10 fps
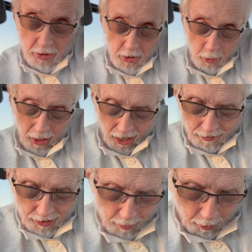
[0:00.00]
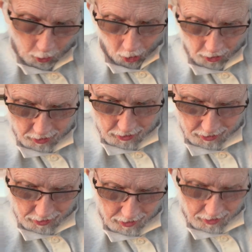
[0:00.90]
enjoy having them along
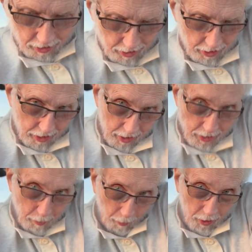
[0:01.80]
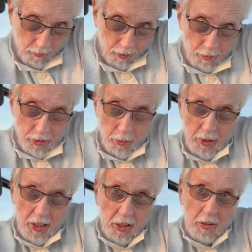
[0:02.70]
as a part of what we're
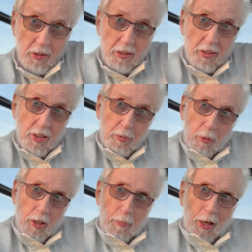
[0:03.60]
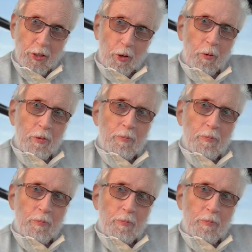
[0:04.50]
doing here. It's pretty special.